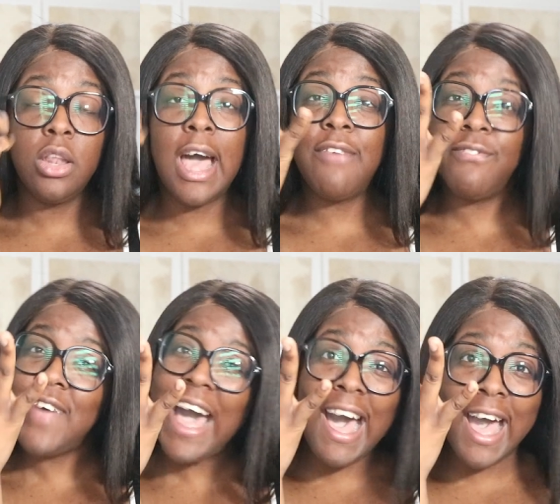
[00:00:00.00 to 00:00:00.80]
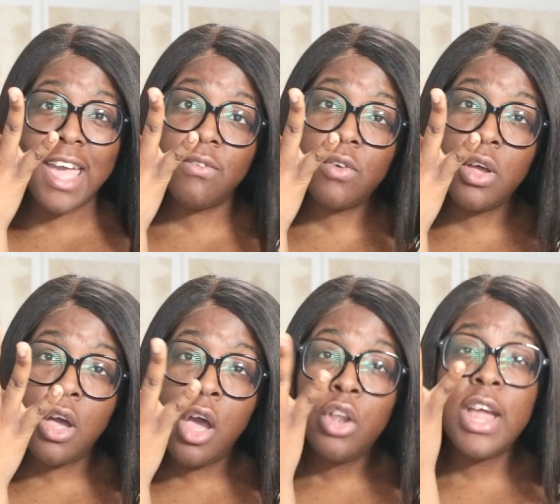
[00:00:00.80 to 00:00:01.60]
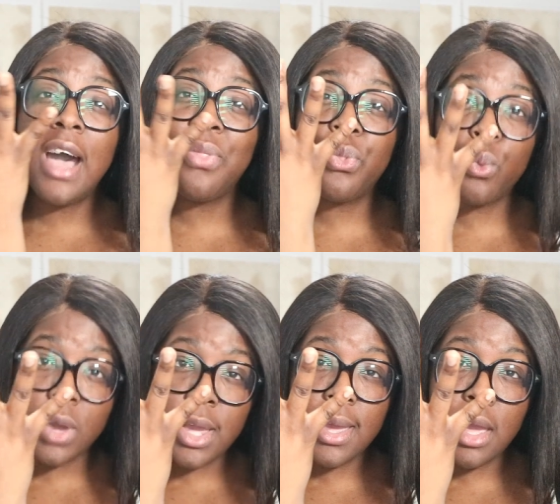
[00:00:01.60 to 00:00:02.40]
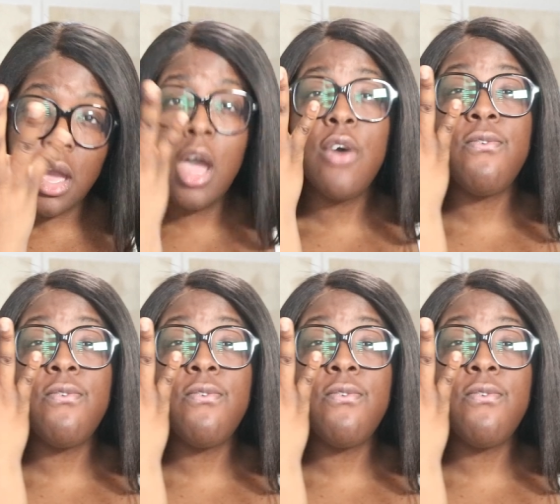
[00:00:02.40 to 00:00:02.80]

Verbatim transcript: Not five, not three,